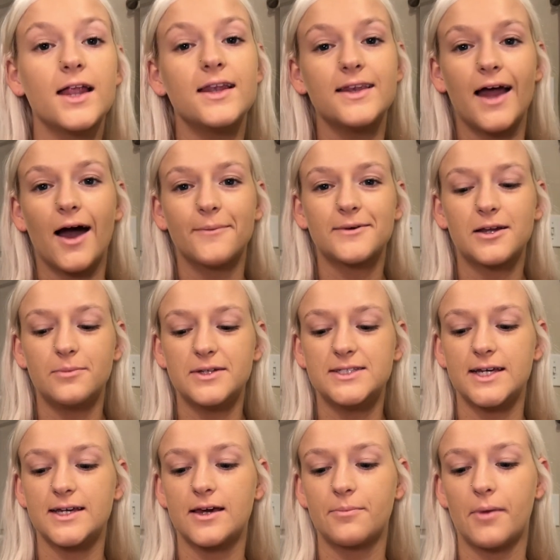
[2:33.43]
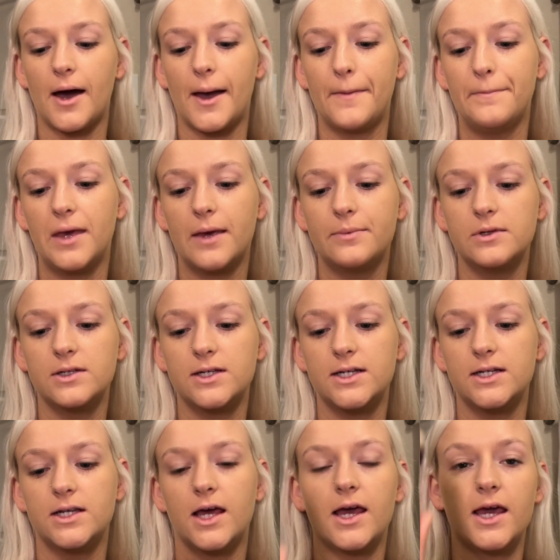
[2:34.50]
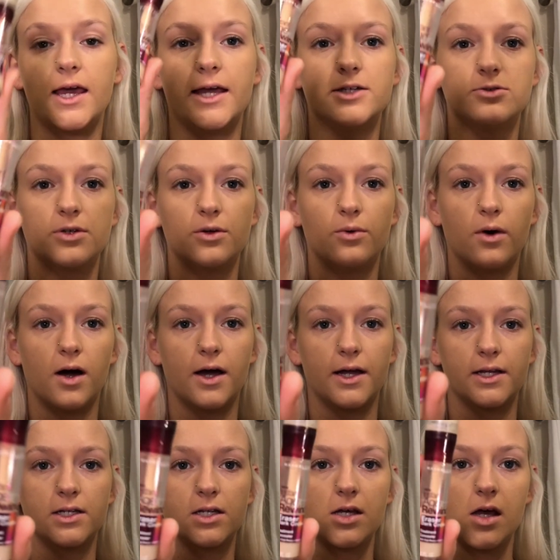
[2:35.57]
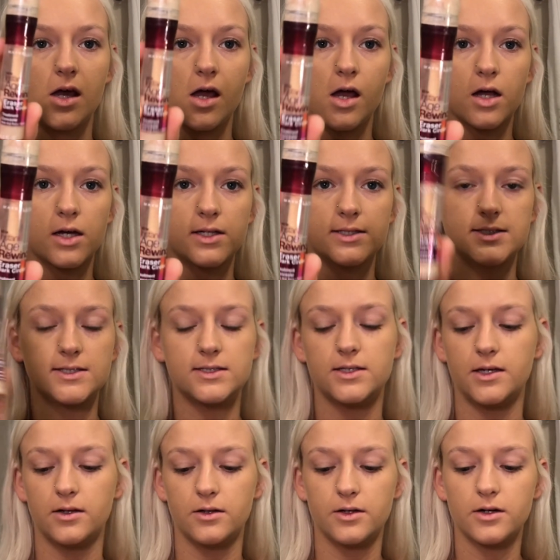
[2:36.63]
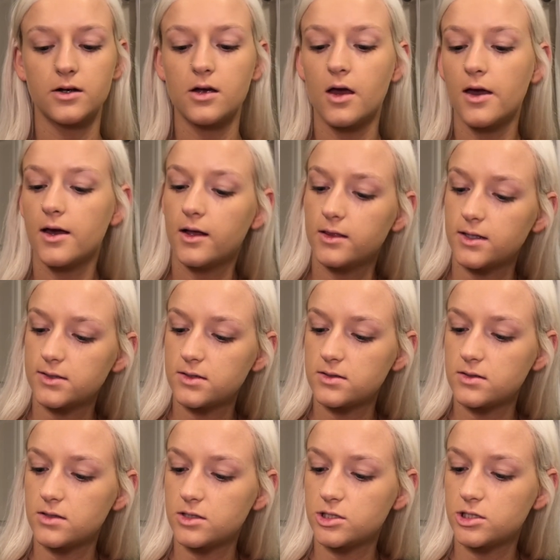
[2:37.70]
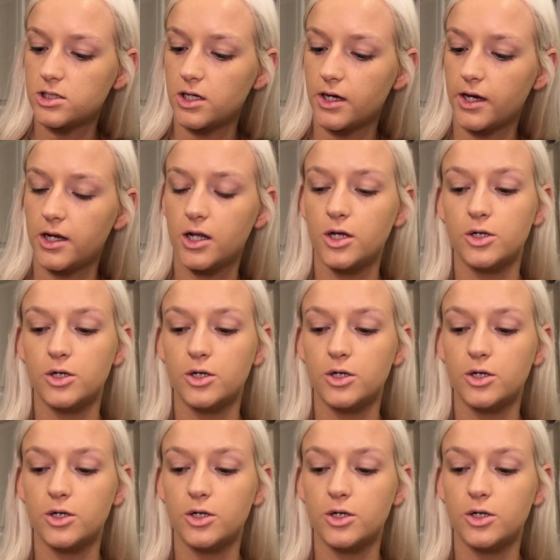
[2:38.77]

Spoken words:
Now I'm going to be taking my Maybelline Age Rewind Concealer, and this is in the shade